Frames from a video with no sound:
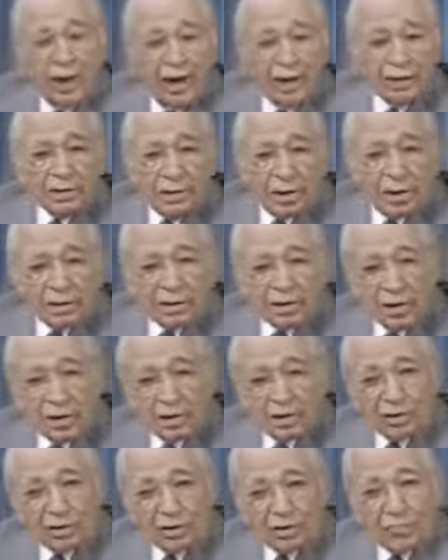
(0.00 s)
it
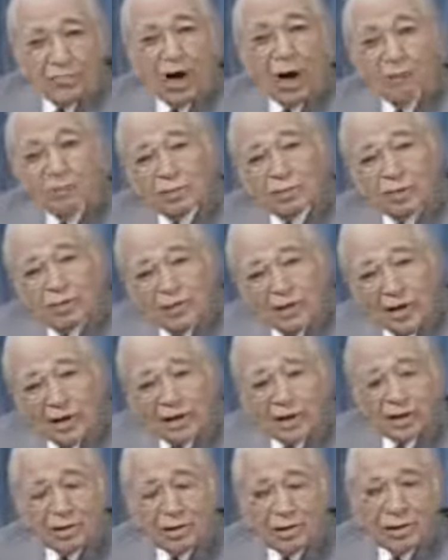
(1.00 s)
consists of
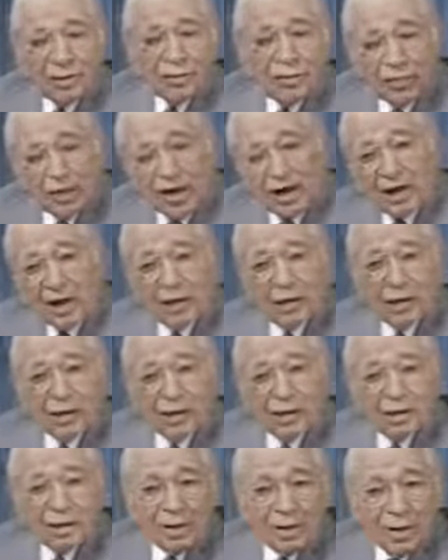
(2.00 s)
observation and thinking
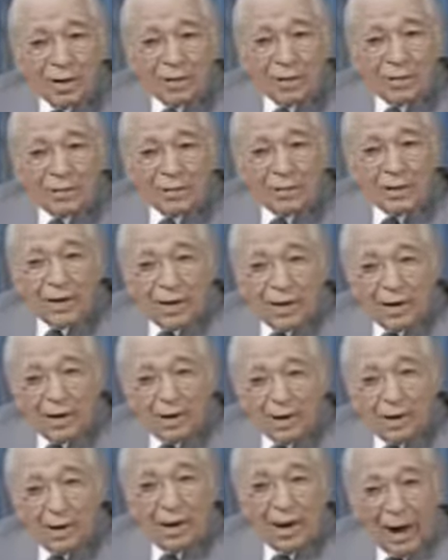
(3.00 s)
and,
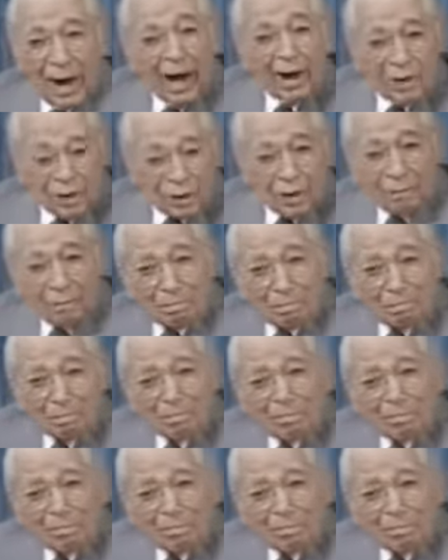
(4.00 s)
and action.